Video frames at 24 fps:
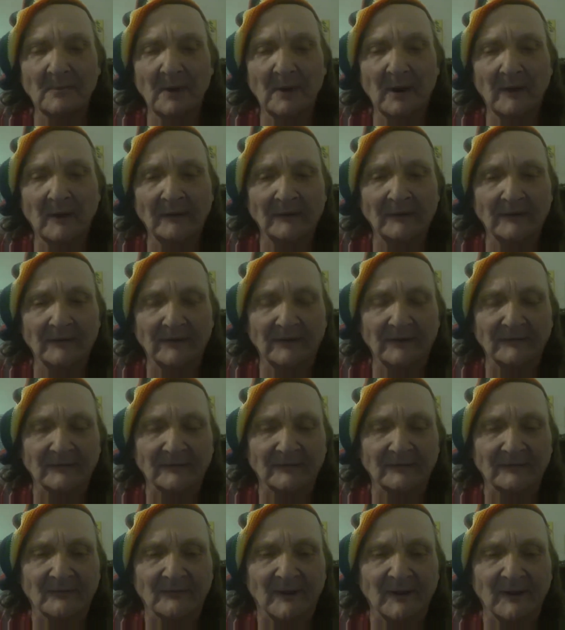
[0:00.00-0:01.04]
I think he's a
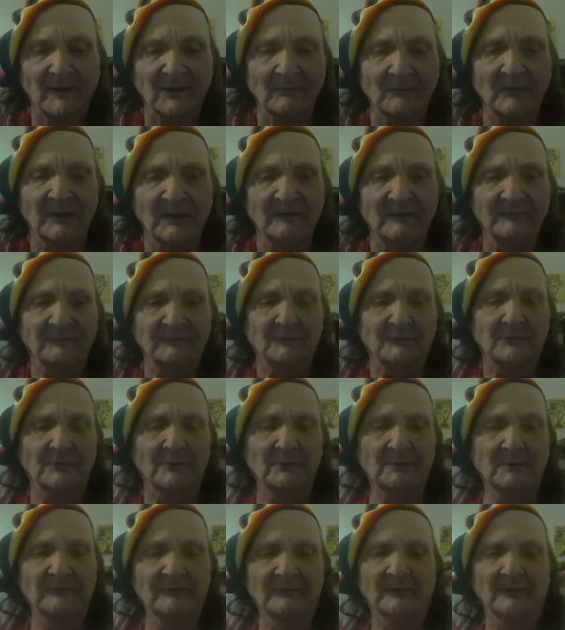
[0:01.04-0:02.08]
psych major,
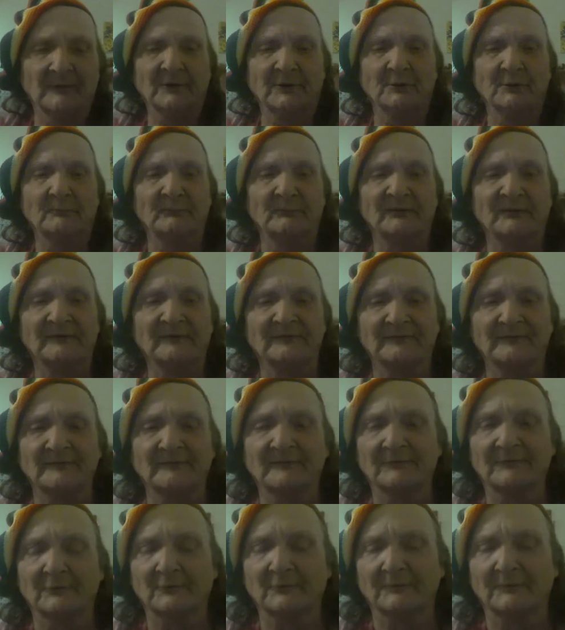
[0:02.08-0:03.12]
psych or
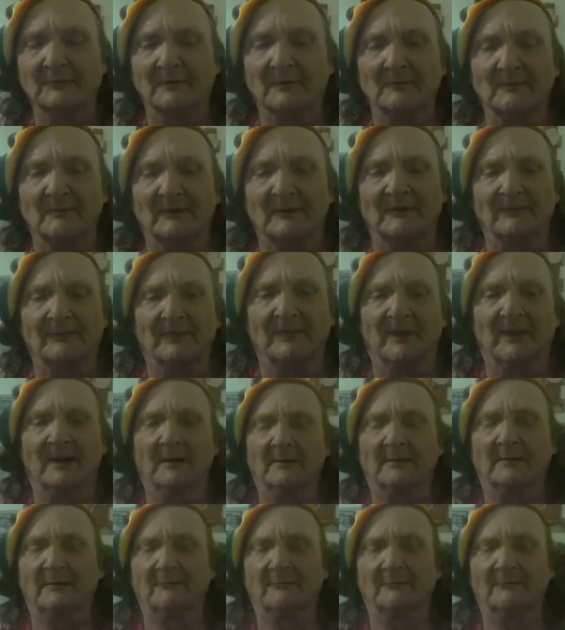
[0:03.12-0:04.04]
business or something like that.